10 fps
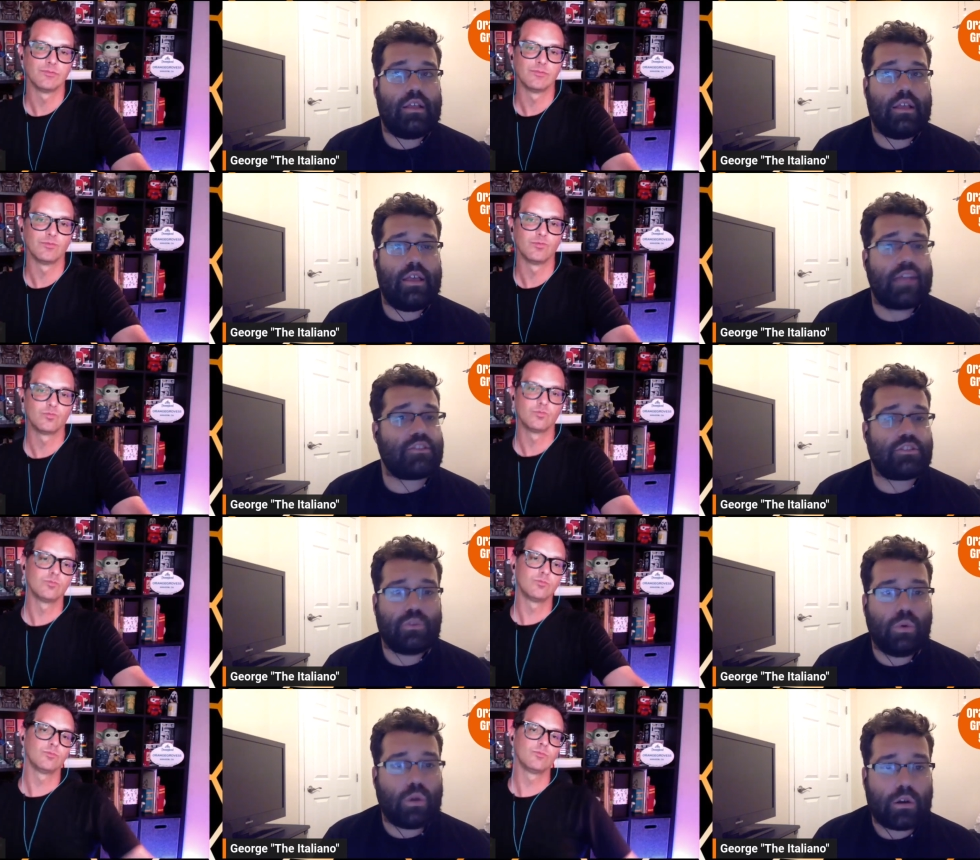Speaker 1: it
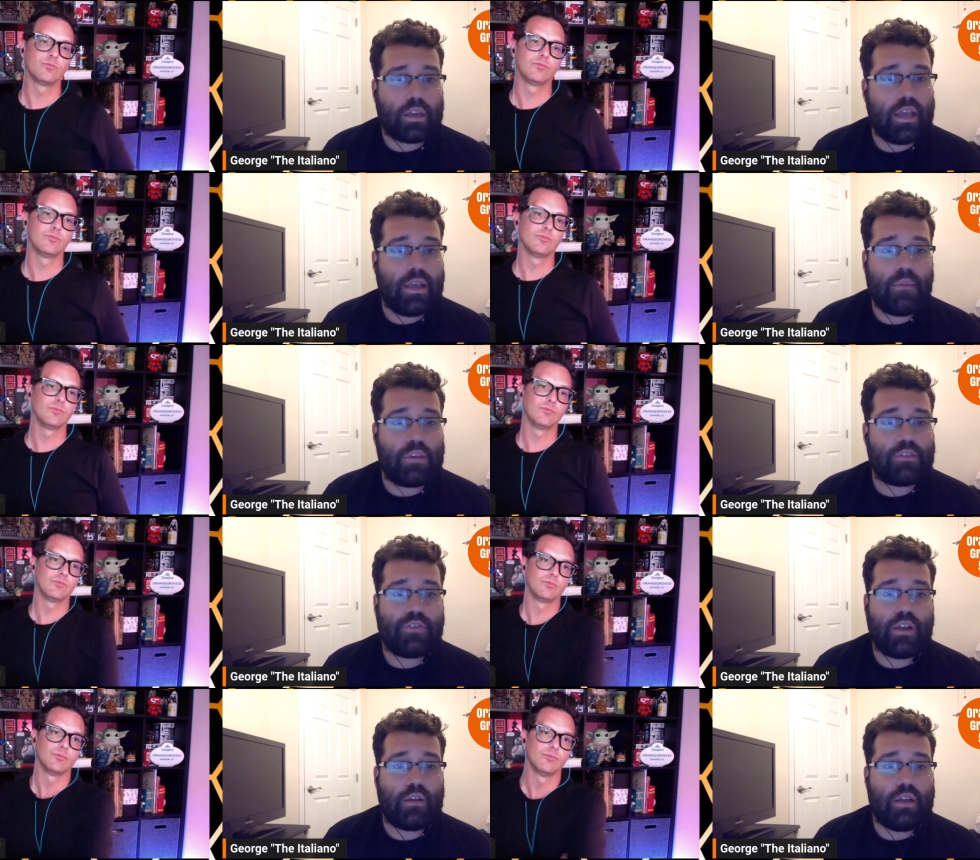soared. It was
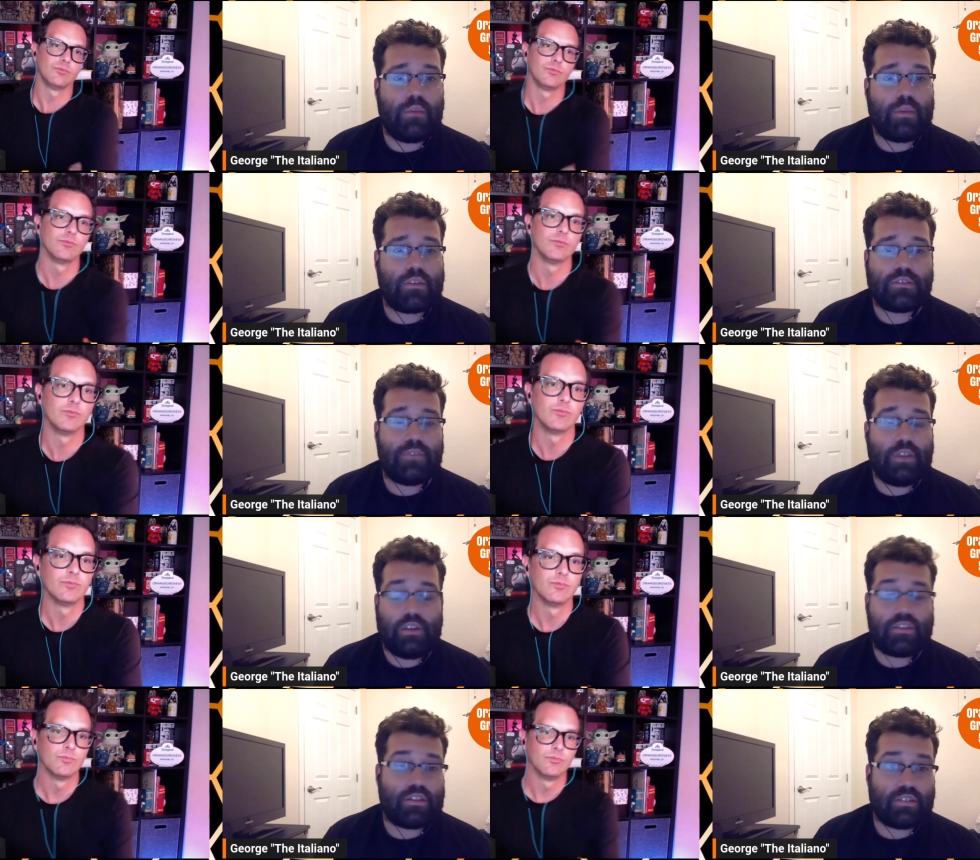very it was very
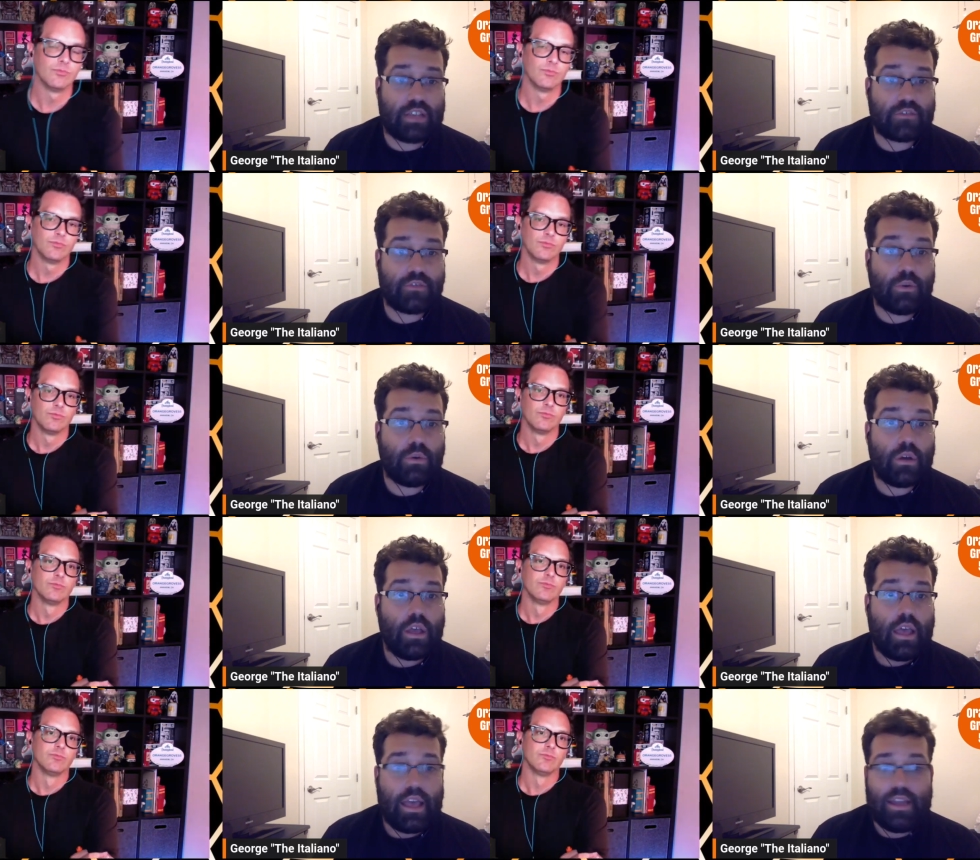successful,
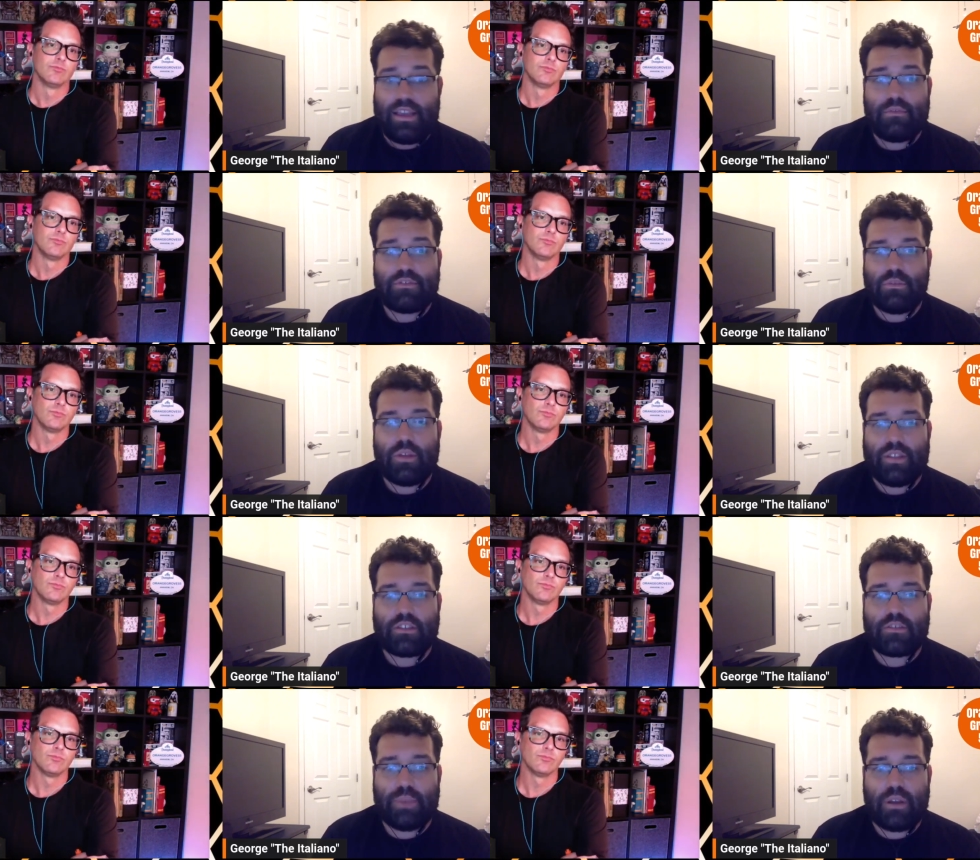and he was the one that
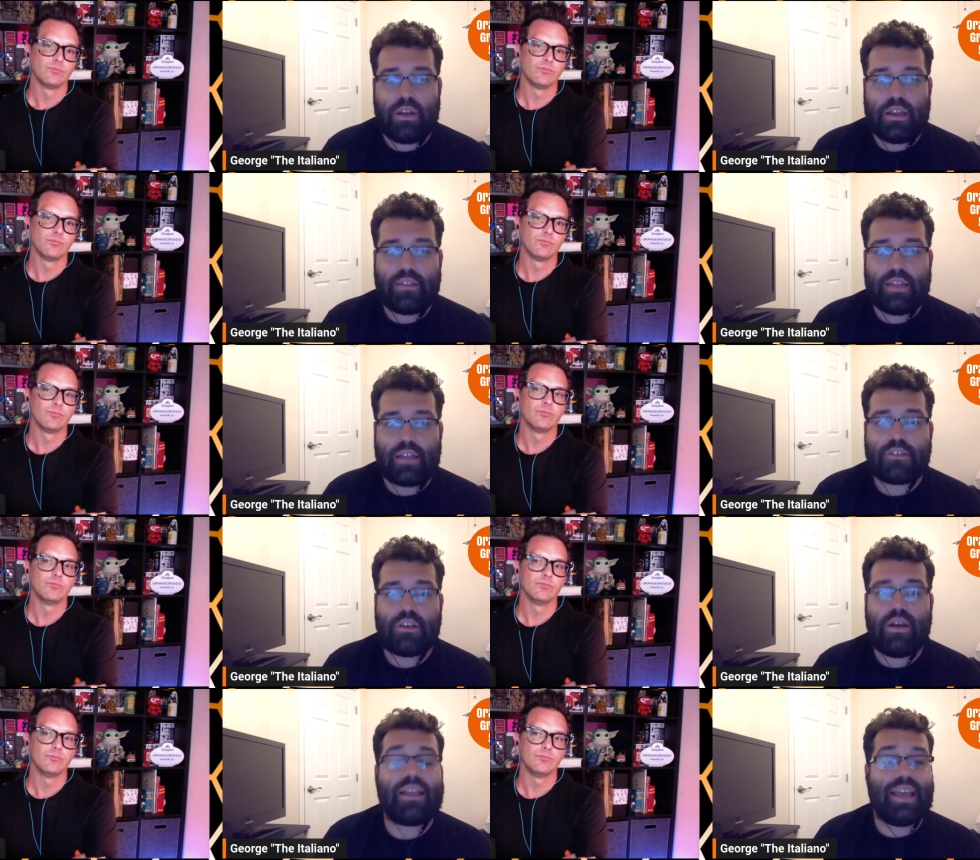spearheaded that. So
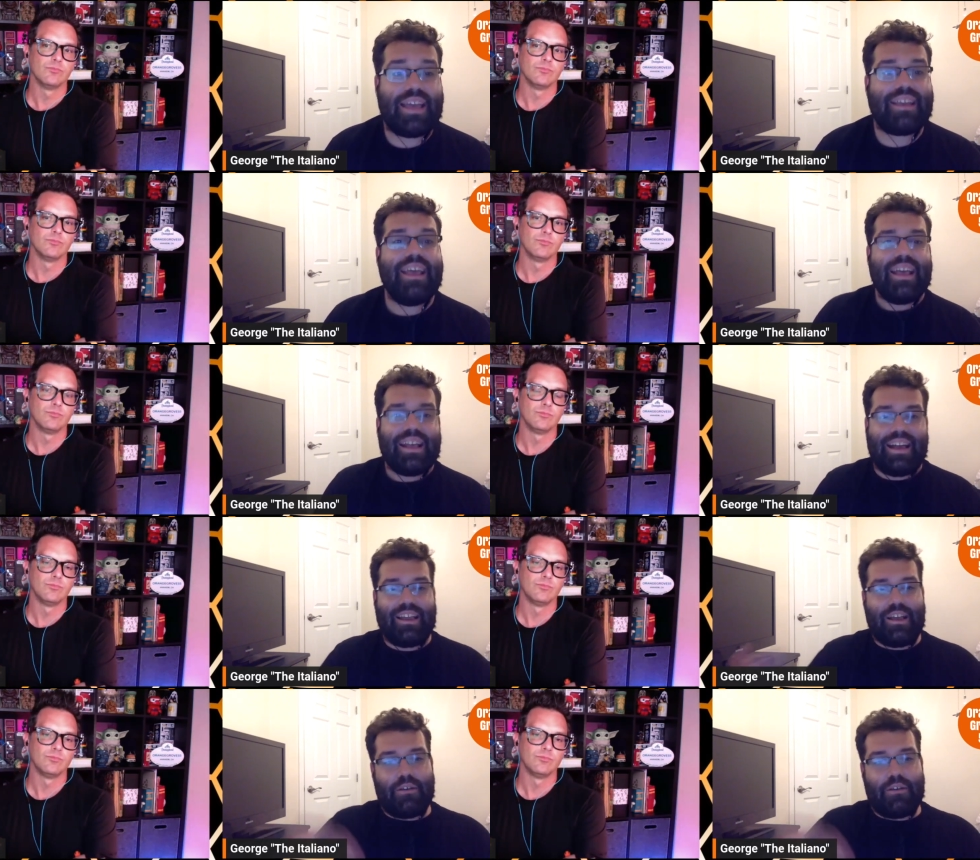again, kind of going